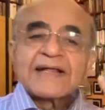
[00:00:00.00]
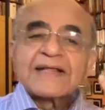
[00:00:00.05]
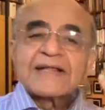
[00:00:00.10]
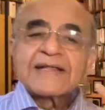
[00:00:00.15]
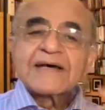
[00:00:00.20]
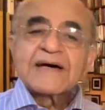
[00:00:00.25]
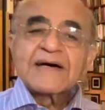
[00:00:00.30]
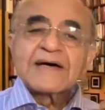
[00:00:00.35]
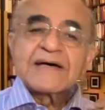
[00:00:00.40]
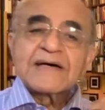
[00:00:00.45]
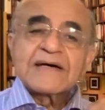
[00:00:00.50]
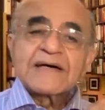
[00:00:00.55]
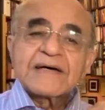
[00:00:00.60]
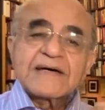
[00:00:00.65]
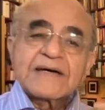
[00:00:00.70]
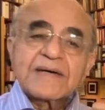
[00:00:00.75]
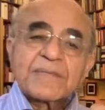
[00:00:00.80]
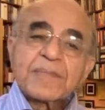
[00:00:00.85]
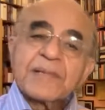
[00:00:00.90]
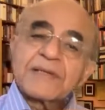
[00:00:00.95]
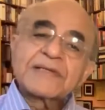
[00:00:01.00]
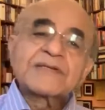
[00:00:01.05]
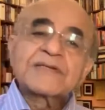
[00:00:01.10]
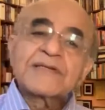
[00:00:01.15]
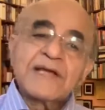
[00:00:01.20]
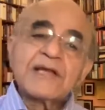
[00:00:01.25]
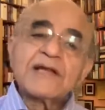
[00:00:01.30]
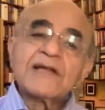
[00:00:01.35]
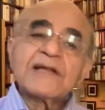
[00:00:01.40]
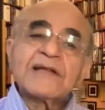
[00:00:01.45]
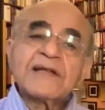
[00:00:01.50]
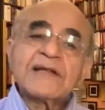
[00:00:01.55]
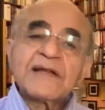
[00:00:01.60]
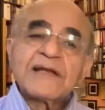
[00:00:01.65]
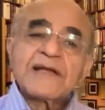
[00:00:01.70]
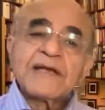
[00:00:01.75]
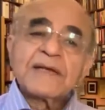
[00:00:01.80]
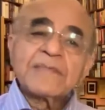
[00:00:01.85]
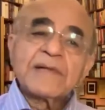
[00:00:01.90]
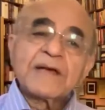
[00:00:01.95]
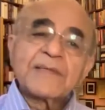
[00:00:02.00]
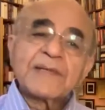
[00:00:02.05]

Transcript: But still, he may